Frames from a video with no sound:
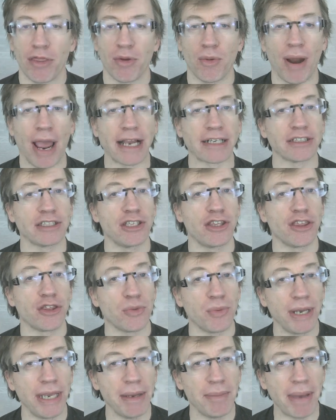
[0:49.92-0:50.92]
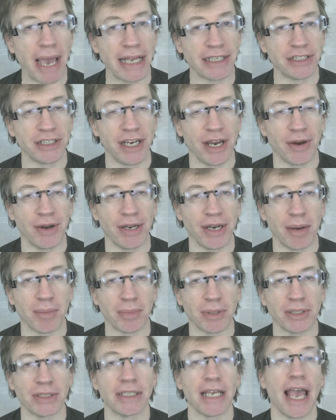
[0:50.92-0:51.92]
there are actually three imaginary
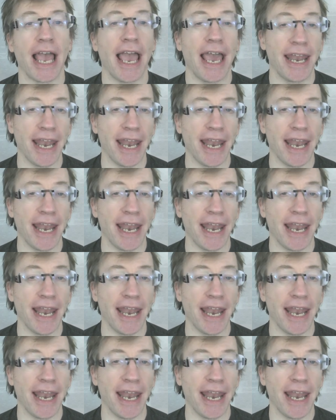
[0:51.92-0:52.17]
numbers,